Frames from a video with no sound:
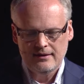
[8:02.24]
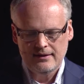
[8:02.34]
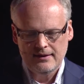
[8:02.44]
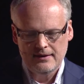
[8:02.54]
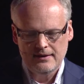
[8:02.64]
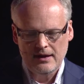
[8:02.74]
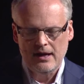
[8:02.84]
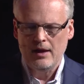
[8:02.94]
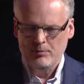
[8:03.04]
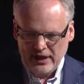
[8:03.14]

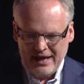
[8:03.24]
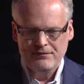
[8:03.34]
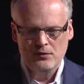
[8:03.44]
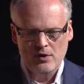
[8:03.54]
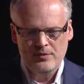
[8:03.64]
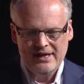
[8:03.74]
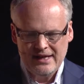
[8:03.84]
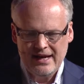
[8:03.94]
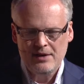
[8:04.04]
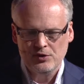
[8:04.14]
a platform that
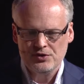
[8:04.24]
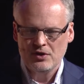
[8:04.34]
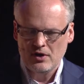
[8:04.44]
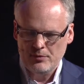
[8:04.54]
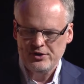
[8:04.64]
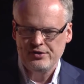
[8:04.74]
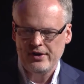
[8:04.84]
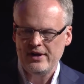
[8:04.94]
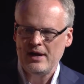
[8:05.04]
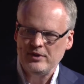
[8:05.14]
enables
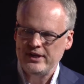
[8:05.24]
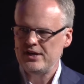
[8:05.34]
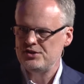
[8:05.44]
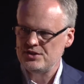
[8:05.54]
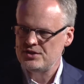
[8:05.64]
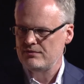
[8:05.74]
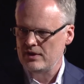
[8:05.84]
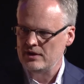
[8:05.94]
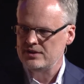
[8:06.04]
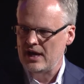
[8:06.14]
arbitrary applications to
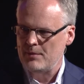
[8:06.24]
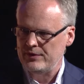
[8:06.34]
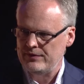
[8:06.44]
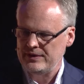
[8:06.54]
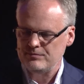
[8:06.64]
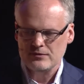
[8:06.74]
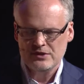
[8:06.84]
run on top of it.